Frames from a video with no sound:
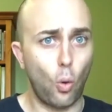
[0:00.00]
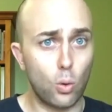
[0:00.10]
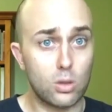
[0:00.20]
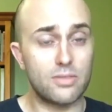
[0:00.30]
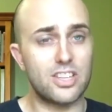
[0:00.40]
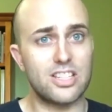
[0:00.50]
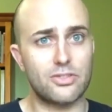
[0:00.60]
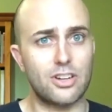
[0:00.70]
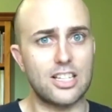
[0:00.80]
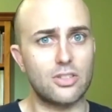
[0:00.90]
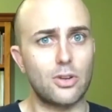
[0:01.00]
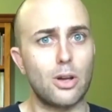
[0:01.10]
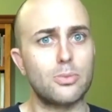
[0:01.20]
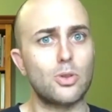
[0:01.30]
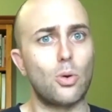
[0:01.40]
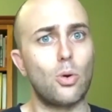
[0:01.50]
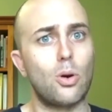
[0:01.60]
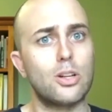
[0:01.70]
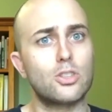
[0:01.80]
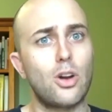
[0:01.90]
all of these phrasal verbs
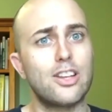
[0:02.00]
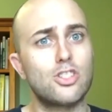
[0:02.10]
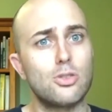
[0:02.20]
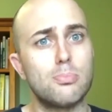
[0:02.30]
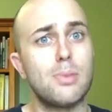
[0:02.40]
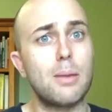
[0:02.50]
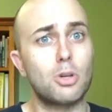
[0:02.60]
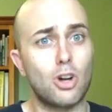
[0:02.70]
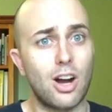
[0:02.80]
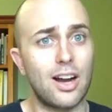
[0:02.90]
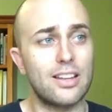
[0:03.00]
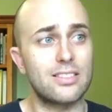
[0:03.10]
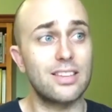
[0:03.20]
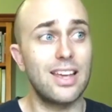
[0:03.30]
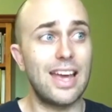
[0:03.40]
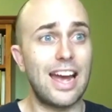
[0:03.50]
or trying to memorize